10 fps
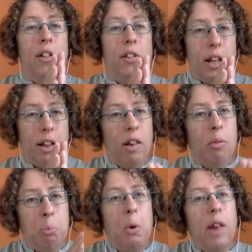This
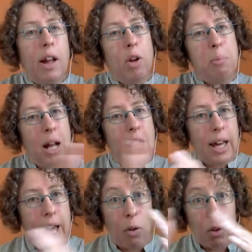is what's actually
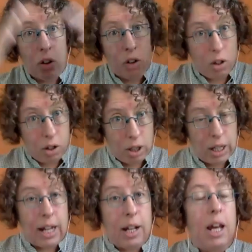playing out
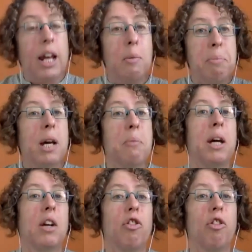in a bigger
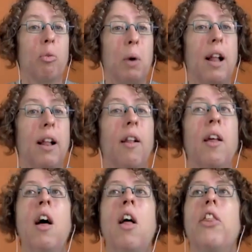picture as well,
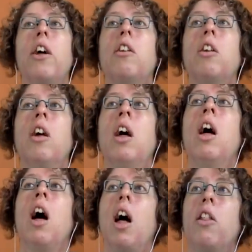that
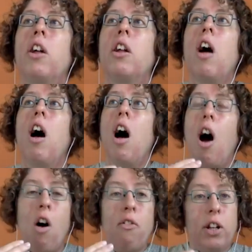
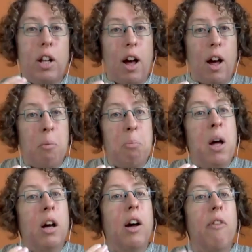over
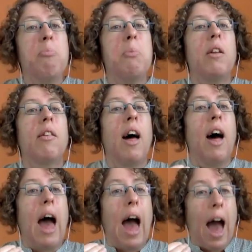time, governments
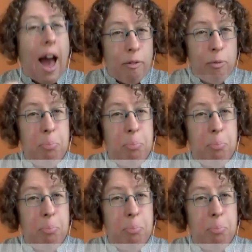have